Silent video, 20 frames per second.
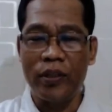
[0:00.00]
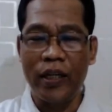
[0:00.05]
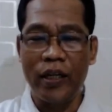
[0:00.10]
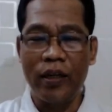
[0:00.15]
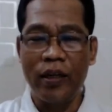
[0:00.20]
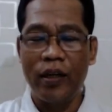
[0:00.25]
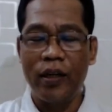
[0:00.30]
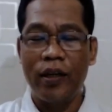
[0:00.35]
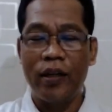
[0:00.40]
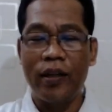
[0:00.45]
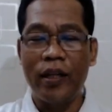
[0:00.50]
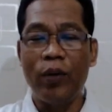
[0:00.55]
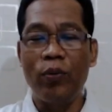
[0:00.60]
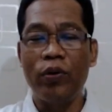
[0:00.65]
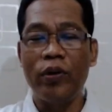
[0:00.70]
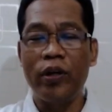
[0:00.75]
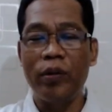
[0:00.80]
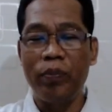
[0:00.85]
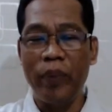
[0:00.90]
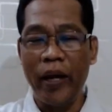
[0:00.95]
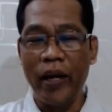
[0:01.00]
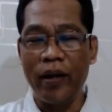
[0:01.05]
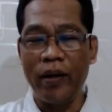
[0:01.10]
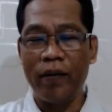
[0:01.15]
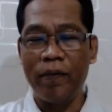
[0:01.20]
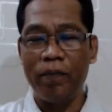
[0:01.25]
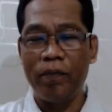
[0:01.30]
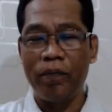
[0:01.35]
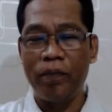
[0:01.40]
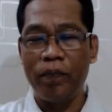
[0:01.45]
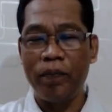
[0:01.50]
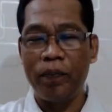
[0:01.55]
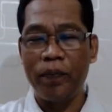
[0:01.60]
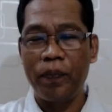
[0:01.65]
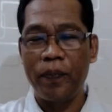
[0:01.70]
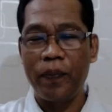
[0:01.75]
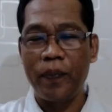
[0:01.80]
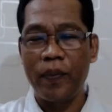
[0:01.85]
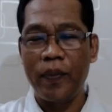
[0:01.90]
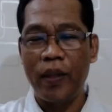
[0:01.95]
then they will repent
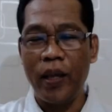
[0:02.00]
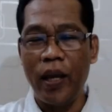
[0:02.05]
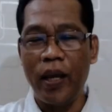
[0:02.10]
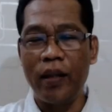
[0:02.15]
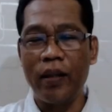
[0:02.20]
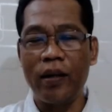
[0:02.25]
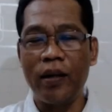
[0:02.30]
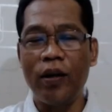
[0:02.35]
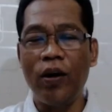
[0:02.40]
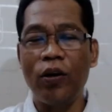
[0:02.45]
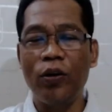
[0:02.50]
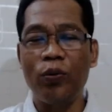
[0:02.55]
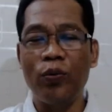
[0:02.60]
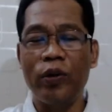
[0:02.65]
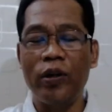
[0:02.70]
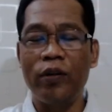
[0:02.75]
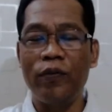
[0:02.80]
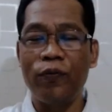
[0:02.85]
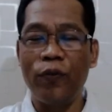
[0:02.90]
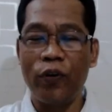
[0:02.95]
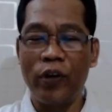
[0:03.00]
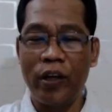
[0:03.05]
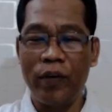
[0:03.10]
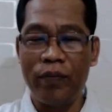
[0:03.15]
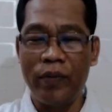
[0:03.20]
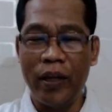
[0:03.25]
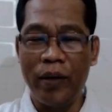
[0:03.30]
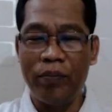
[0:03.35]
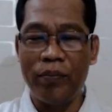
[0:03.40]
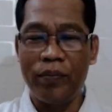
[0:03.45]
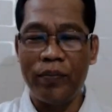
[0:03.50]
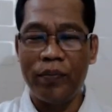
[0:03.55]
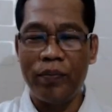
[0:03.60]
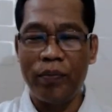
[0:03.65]
and God will forgive them.